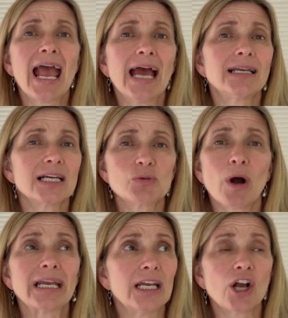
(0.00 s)
And guess
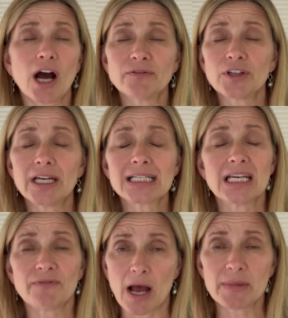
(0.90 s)
what? In conflict,
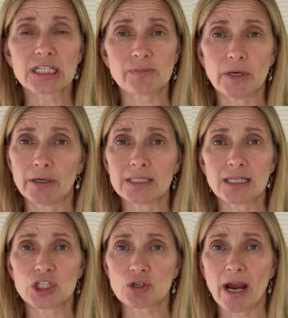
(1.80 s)
if I'm
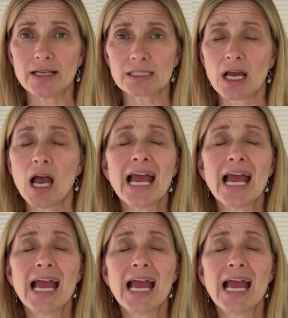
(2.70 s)
experiencing stress,